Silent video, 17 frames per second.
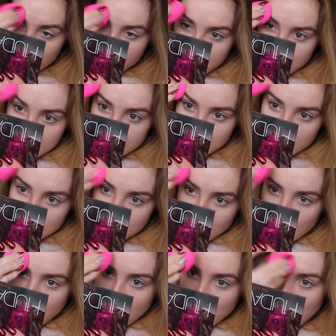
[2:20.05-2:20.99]
This is
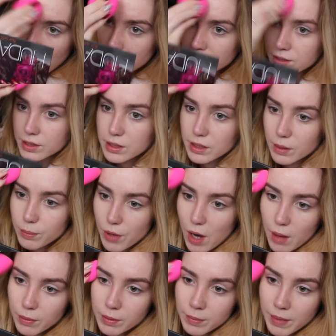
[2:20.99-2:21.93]
honestly
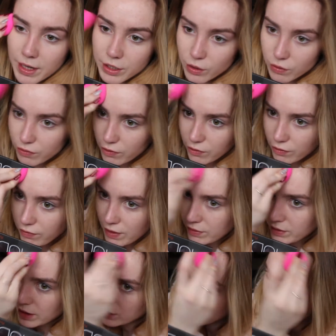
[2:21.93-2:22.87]
probably my new favorite
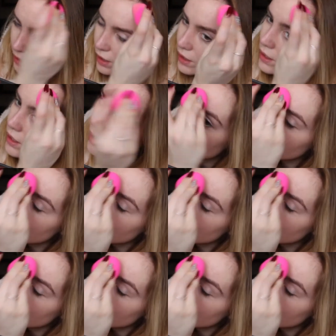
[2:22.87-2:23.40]
foundation.